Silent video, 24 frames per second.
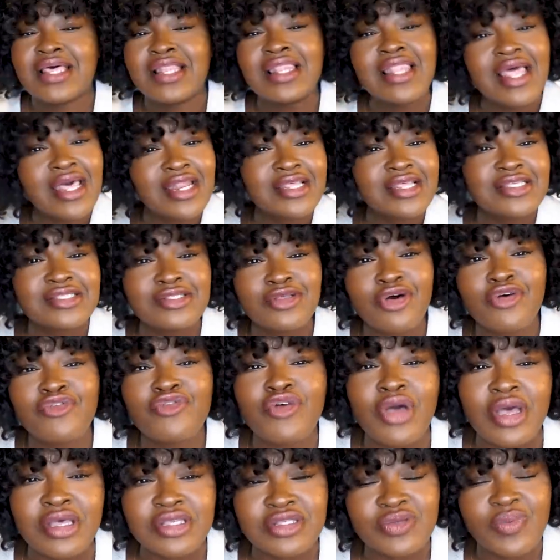then let us
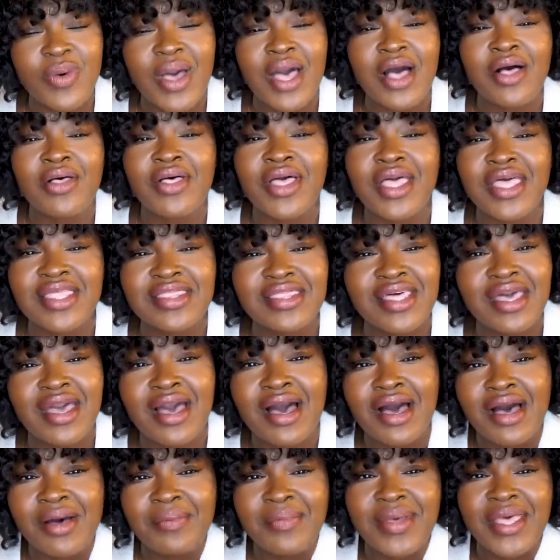know as well in the
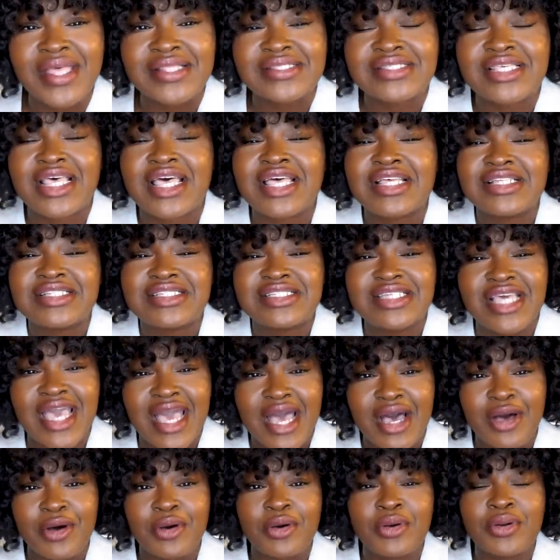comments
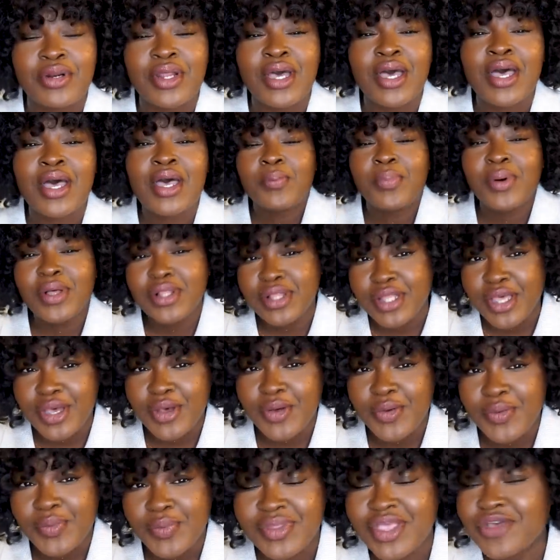down
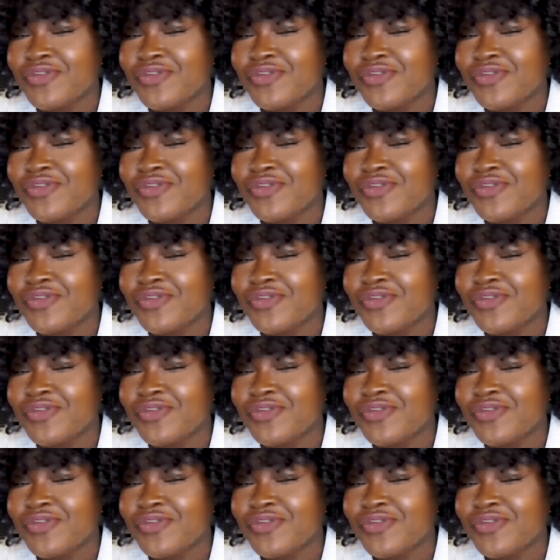below.